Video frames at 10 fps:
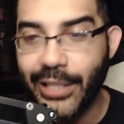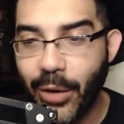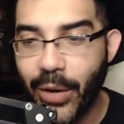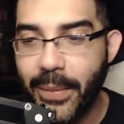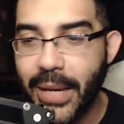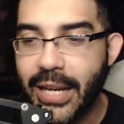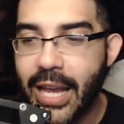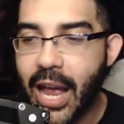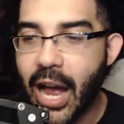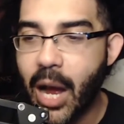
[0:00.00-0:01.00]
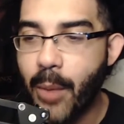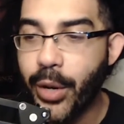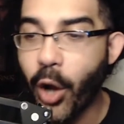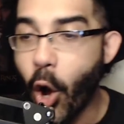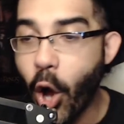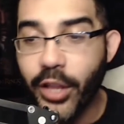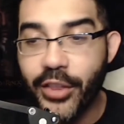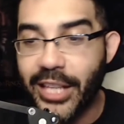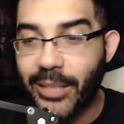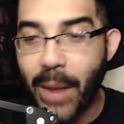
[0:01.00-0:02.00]
You know what I mean? But all
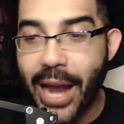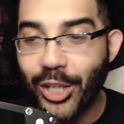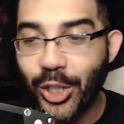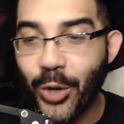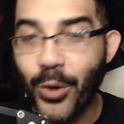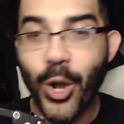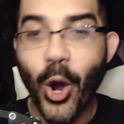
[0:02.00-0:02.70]
of this, mind you,